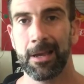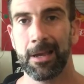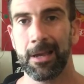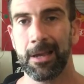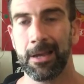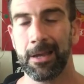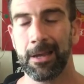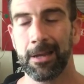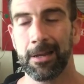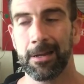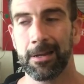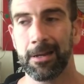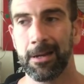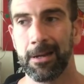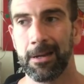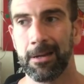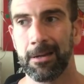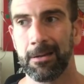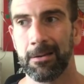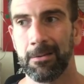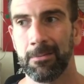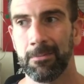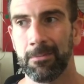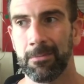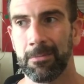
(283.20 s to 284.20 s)
And
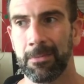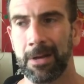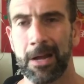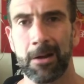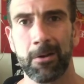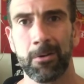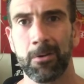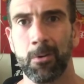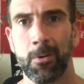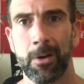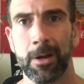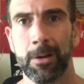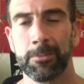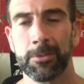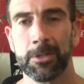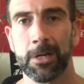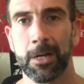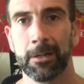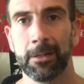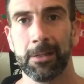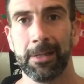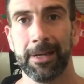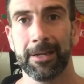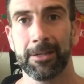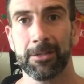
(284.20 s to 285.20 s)
um, I don't know why I'm
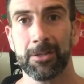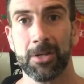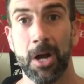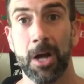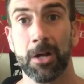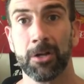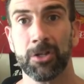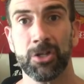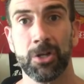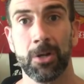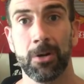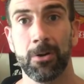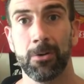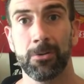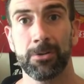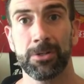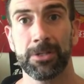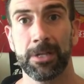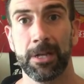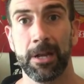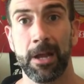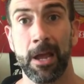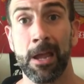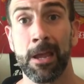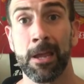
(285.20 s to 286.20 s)
talking like a talk show
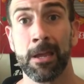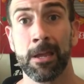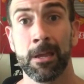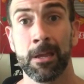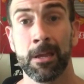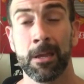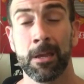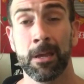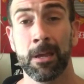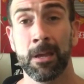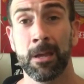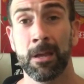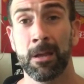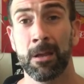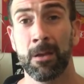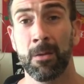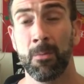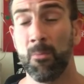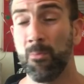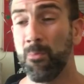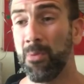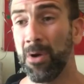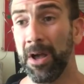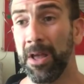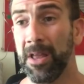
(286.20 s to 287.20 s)
host today,
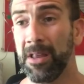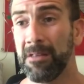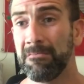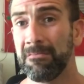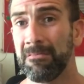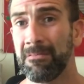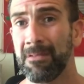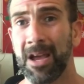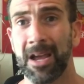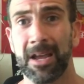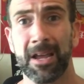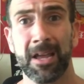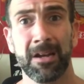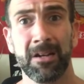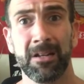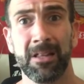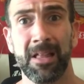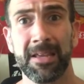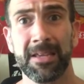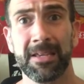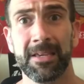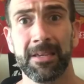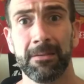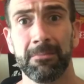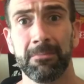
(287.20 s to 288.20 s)
but I kind of
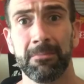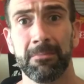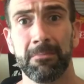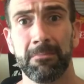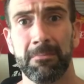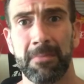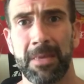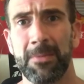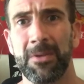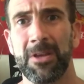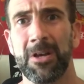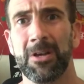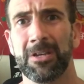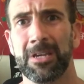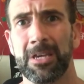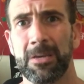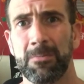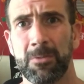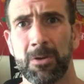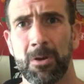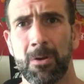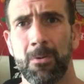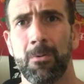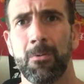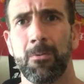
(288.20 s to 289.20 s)
like it. Maybe I'll
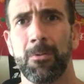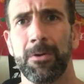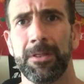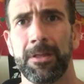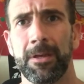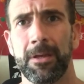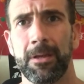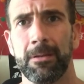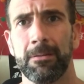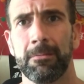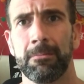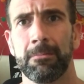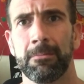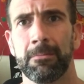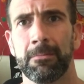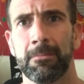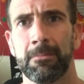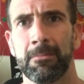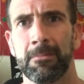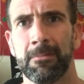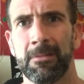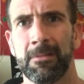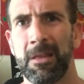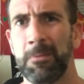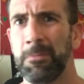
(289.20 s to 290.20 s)
keep going with it.
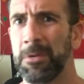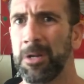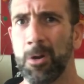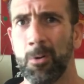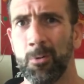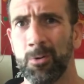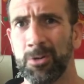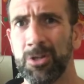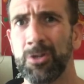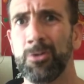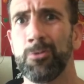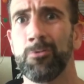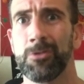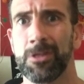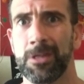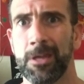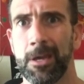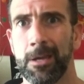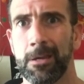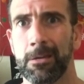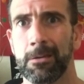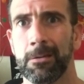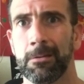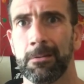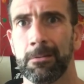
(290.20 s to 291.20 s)
Let me know what you
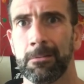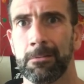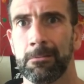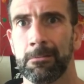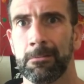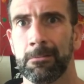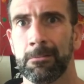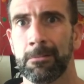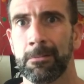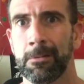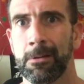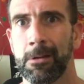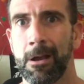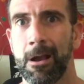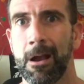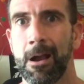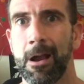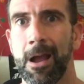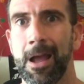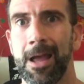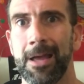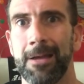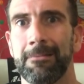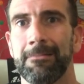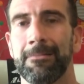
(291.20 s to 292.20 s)
think. All
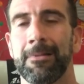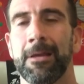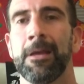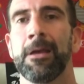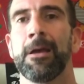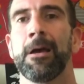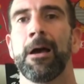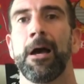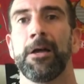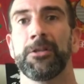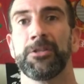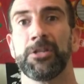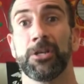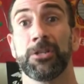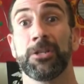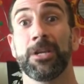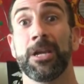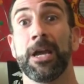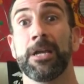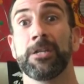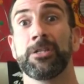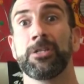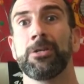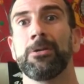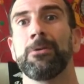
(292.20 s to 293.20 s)
right. I'll talk to you
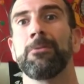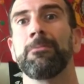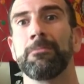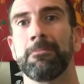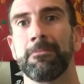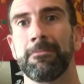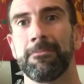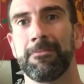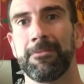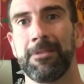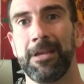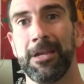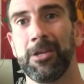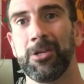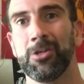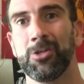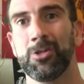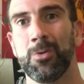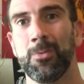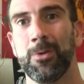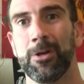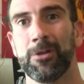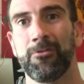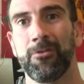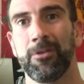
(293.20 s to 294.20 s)
guys soon. Thank you
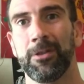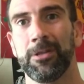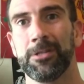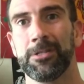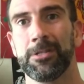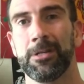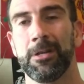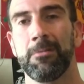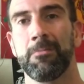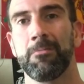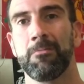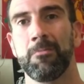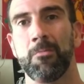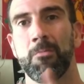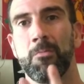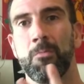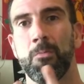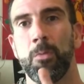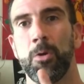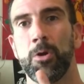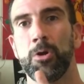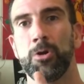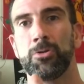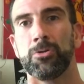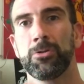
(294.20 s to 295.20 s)
so much for listening.
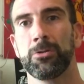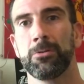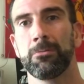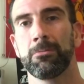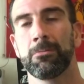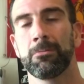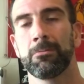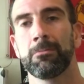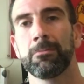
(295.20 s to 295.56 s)
Peace.